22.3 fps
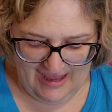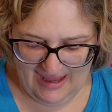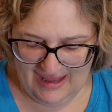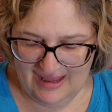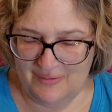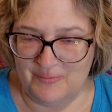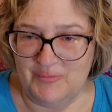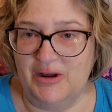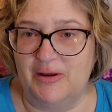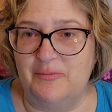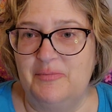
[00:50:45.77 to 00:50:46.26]

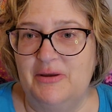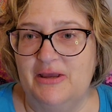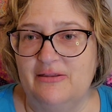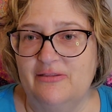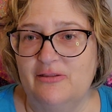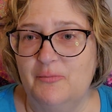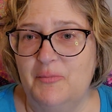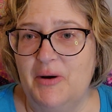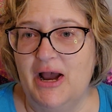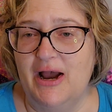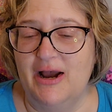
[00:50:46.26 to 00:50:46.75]
It might be
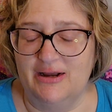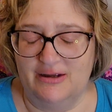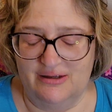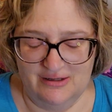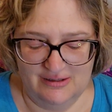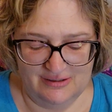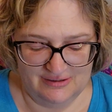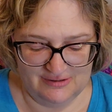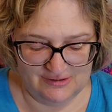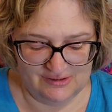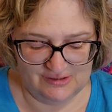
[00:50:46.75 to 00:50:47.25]
in the bag.
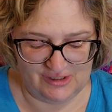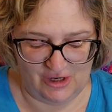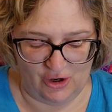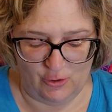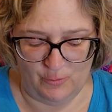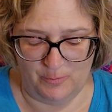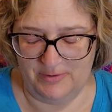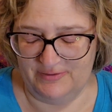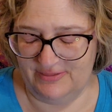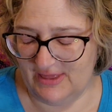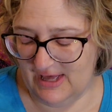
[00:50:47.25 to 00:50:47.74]

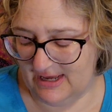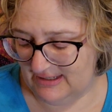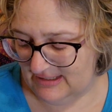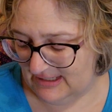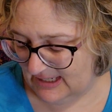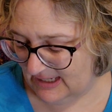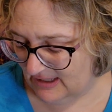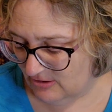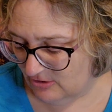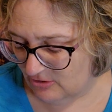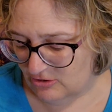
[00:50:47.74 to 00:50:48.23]
So, but that
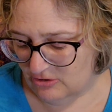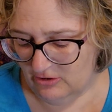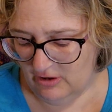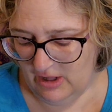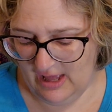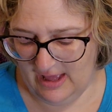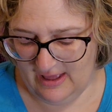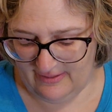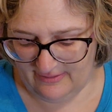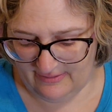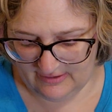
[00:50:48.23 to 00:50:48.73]
needle
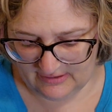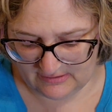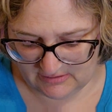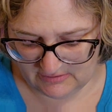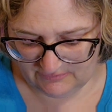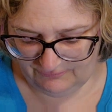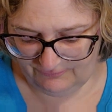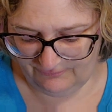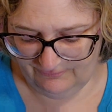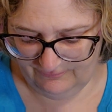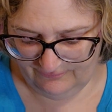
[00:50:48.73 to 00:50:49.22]
and
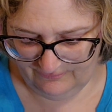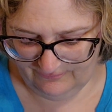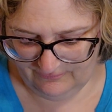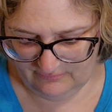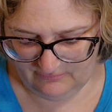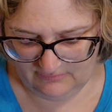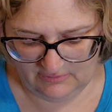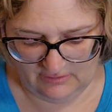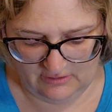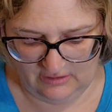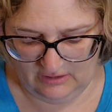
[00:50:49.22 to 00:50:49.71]
this,
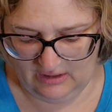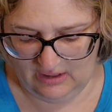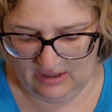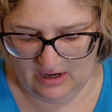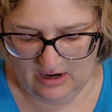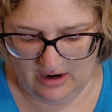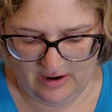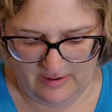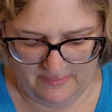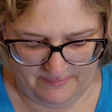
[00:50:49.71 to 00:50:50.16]
the